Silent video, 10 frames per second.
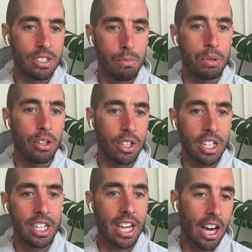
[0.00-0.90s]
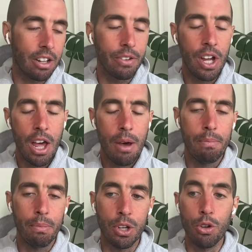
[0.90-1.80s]
with his ability to kind of
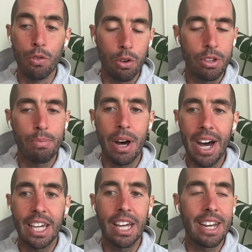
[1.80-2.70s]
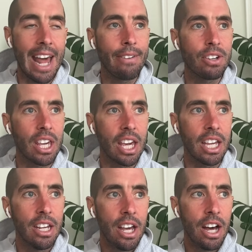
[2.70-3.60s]
maneuver the pocket,
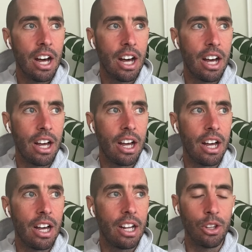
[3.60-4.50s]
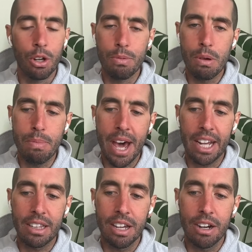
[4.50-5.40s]
navigate a little bit
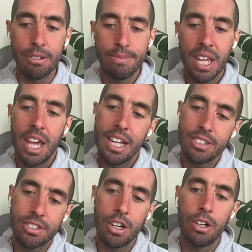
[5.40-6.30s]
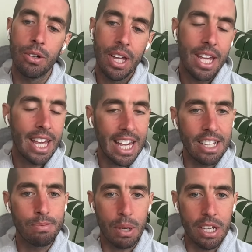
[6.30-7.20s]
back there. And so
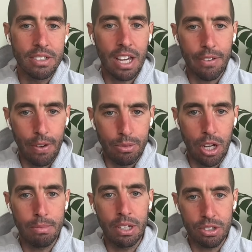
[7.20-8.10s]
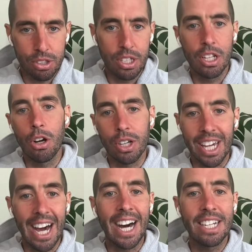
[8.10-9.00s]
he's kind of, if I'm talking about, you know,
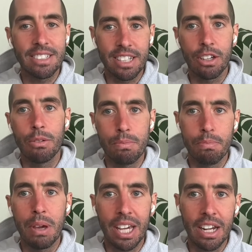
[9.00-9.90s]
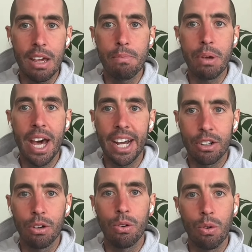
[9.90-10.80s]
guys that could make an
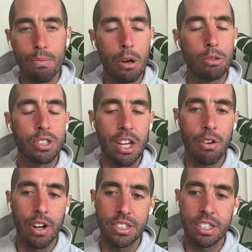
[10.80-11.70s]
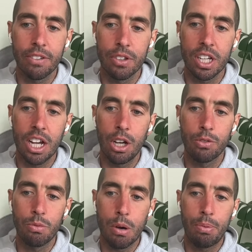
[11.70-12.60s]
impact or most interesting for the
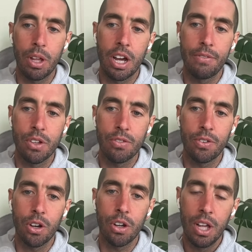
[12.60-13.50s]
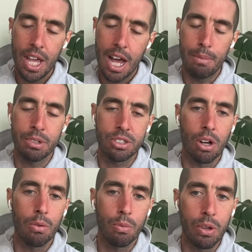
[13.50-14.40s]
college football playoff this fall, I'm going to
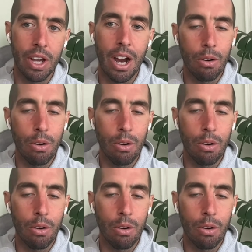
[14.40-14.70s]
start with Will